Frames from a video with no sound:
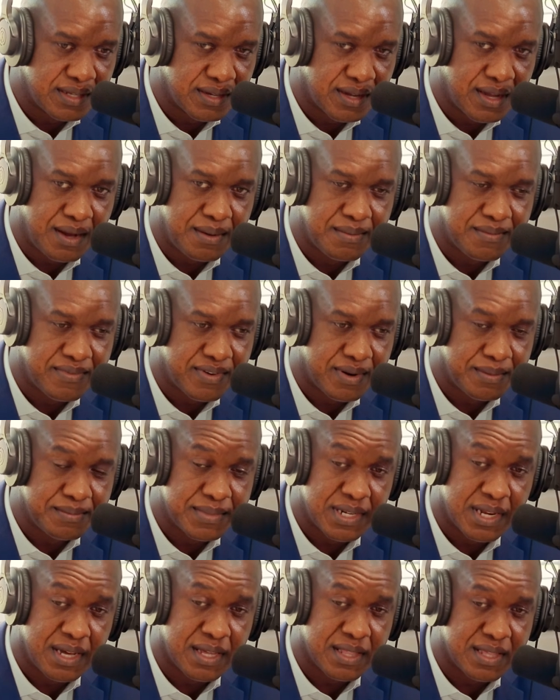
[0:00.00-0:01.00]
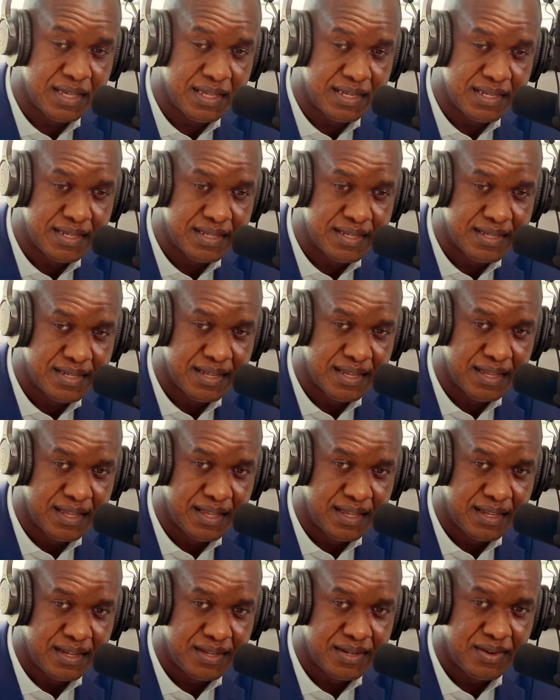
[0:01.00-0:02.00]
You oh come from God. nothing. Mm.
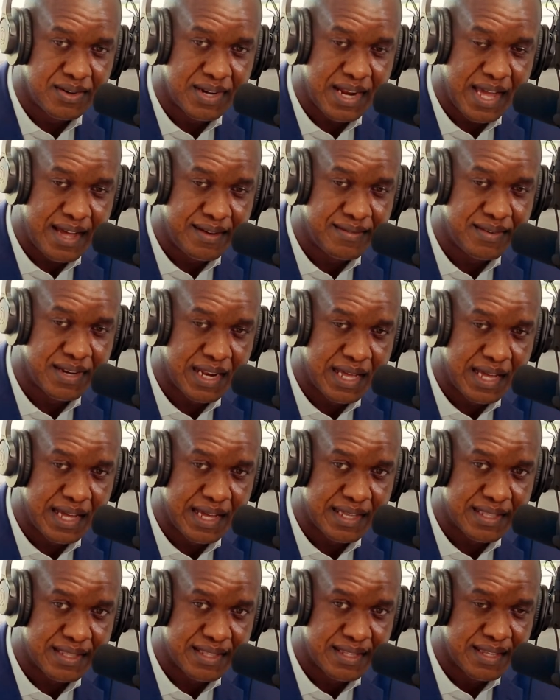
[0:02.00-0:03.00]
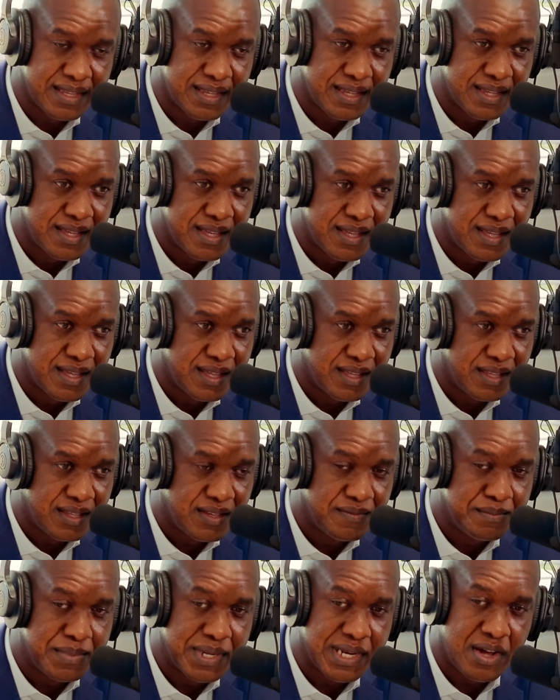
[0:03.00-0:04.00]
You don't have mm-hmm. a lot. Mm-hmm. mm-hmm. Yeah.
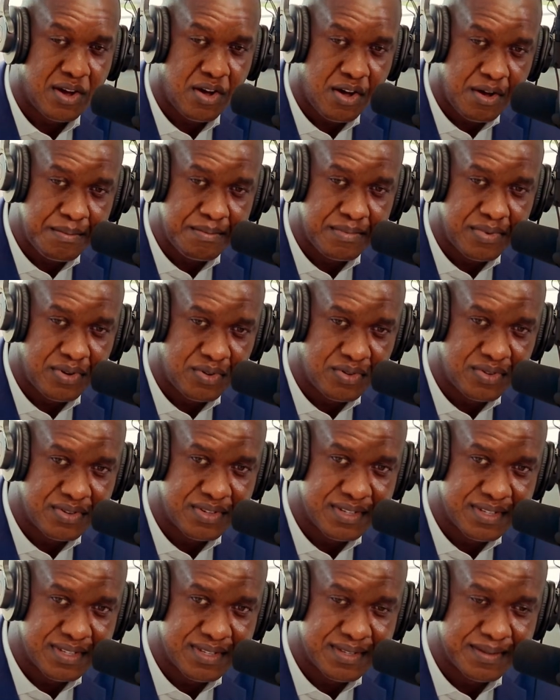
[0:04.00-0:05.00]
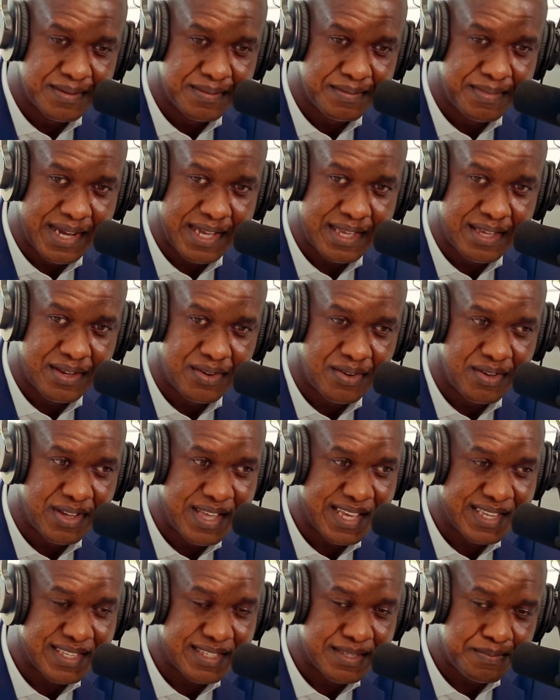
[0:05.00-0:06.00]
You've been humbled yes. by your
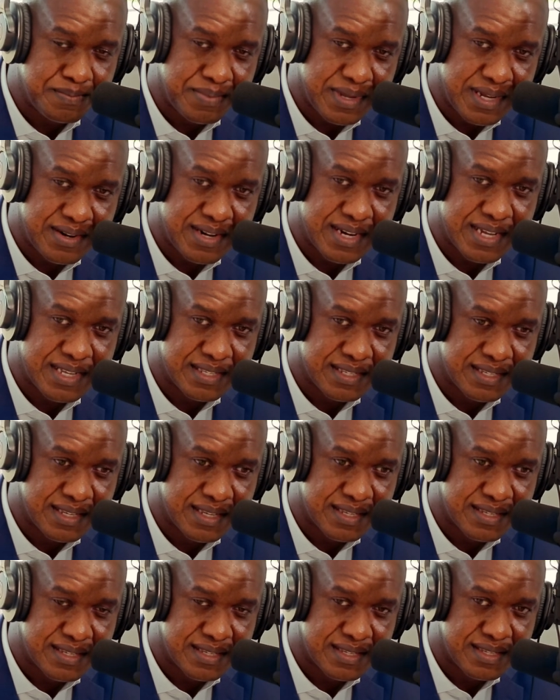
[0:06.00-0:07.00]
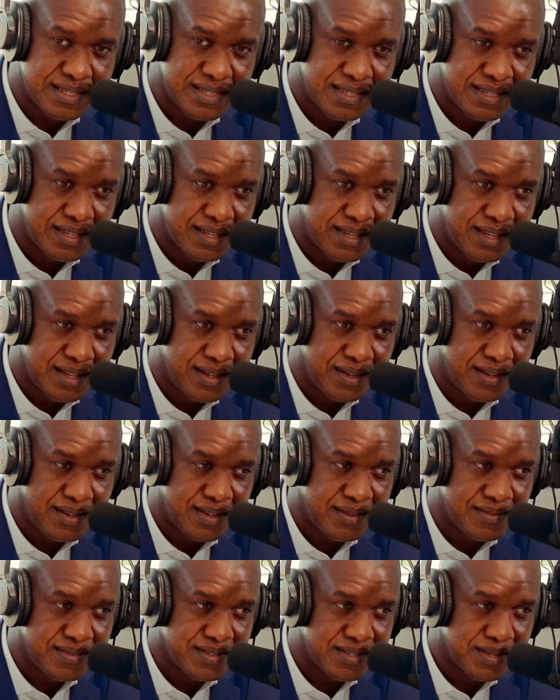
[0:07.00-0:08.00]
mm-hmm. experiences mm-hmm.
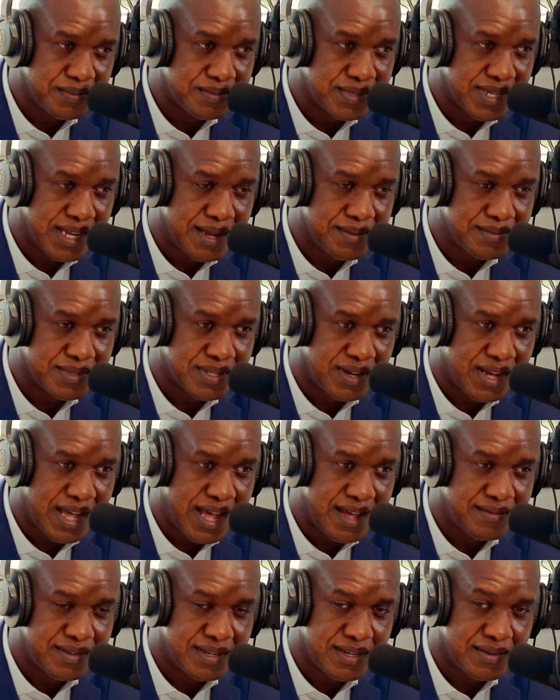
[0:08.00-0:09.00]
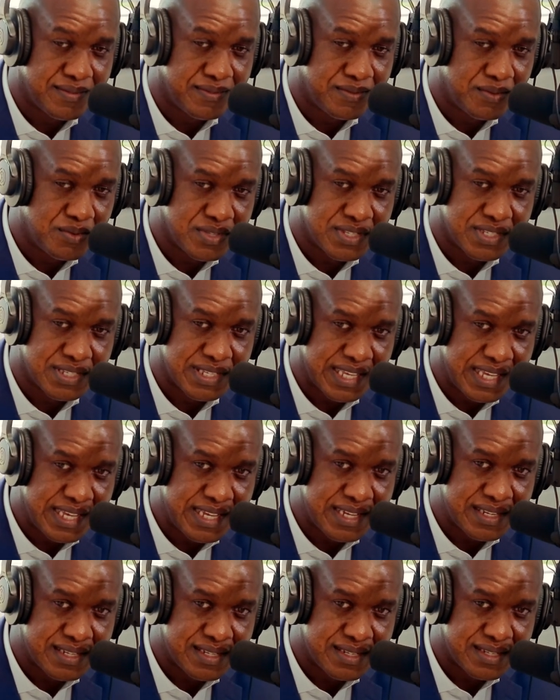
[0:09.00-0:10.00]
of sometimes not having food to
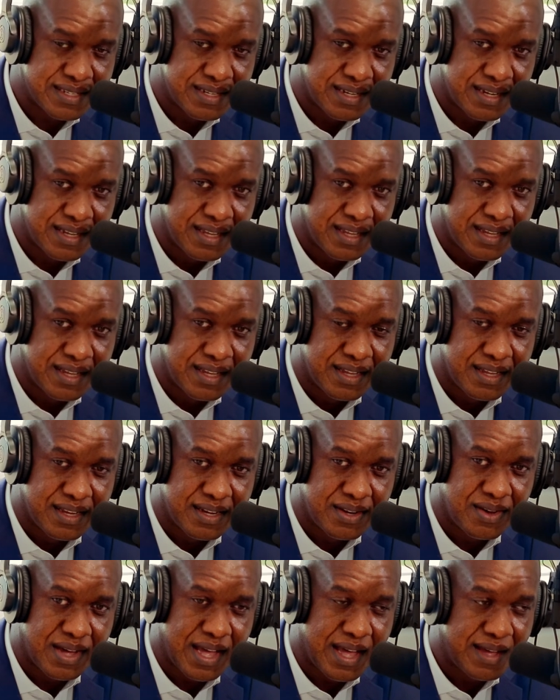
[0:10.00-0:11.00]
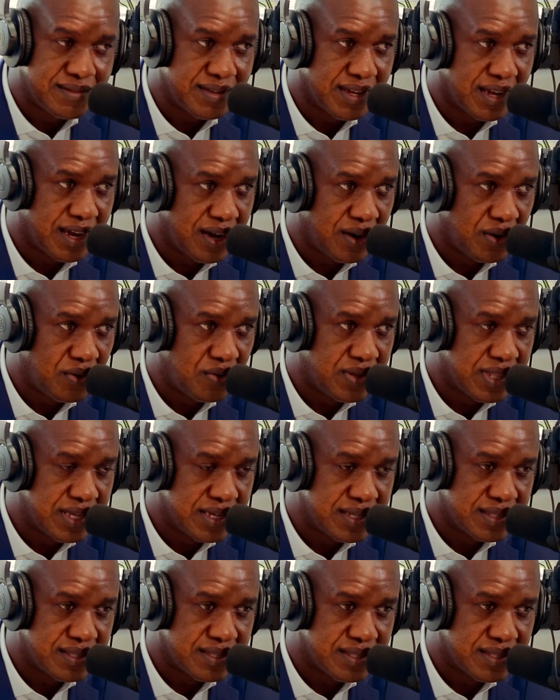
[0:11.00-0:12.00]
eat, eh, yes. my Lord. not having
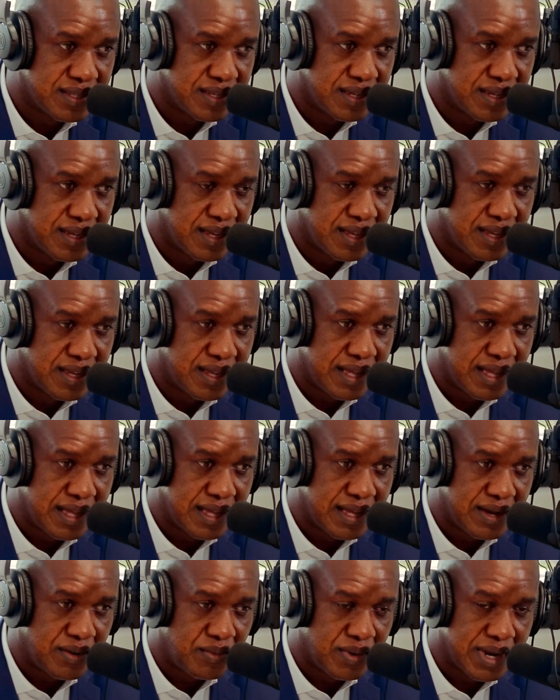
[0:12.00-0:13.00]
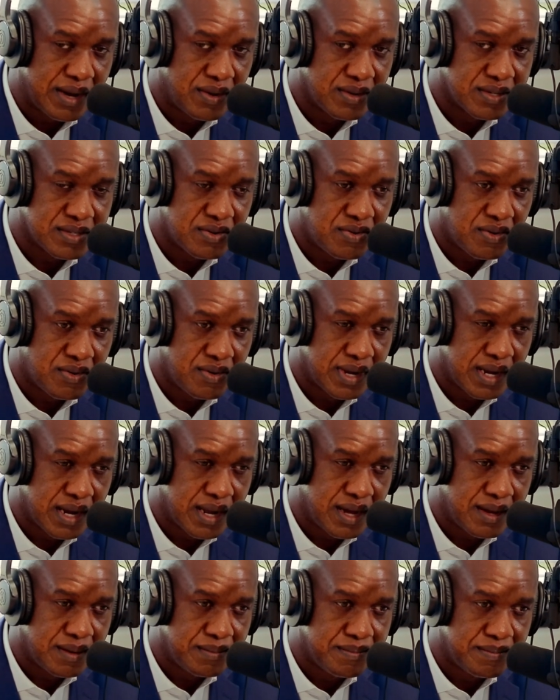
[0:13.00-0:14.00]
clothing. Mm-hmm. Uh, when I was growing
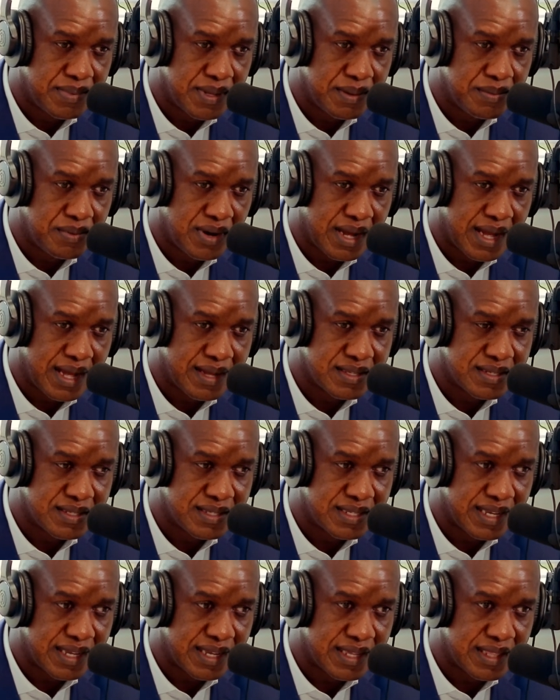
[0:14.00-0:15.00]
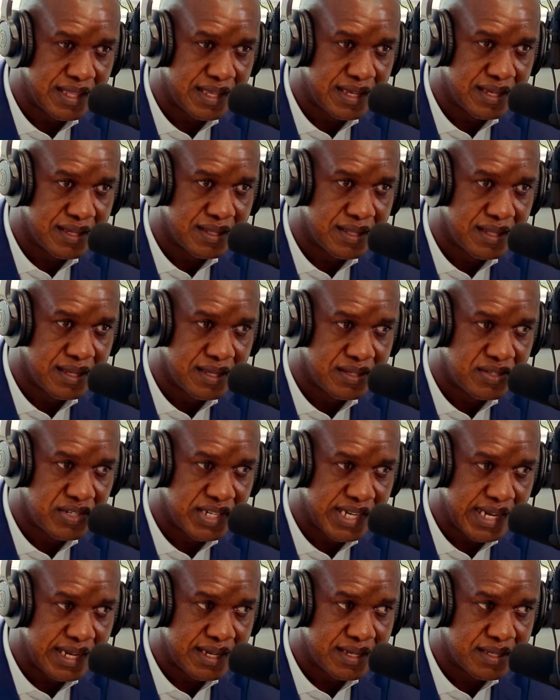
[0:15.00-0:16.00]
up, people had to take their
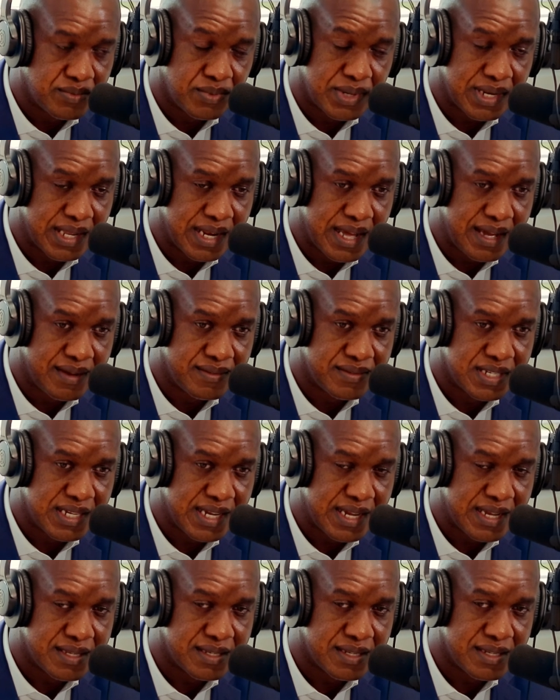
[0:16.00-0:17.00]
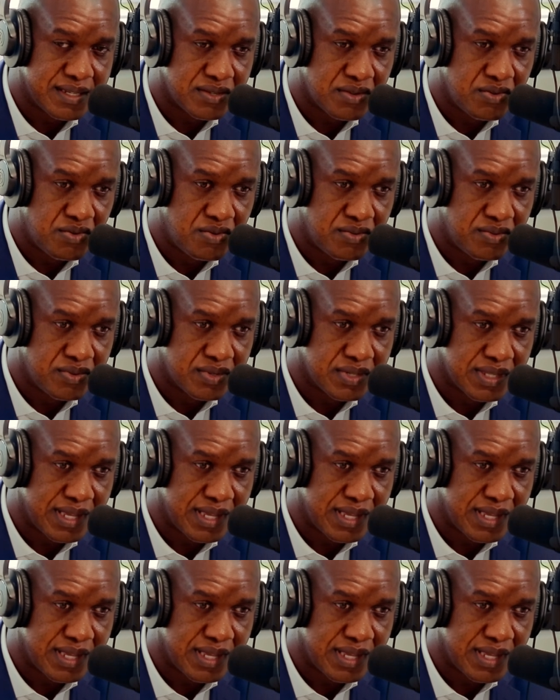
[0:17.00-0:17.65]
chairs. We didn't have chairs in schools.